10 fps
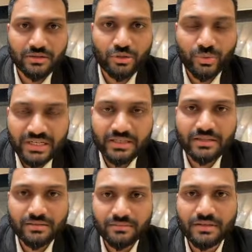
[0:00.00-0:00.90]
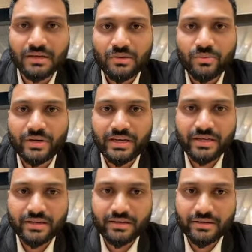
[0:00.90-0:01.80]
tweet
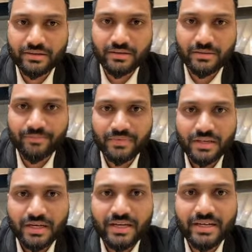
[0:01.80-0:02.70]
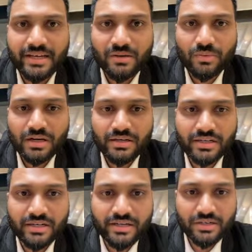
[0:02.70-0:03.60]
where India 1,
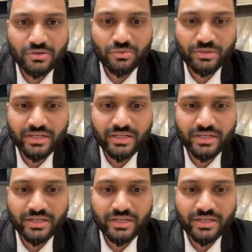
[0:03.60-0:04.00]
India 2,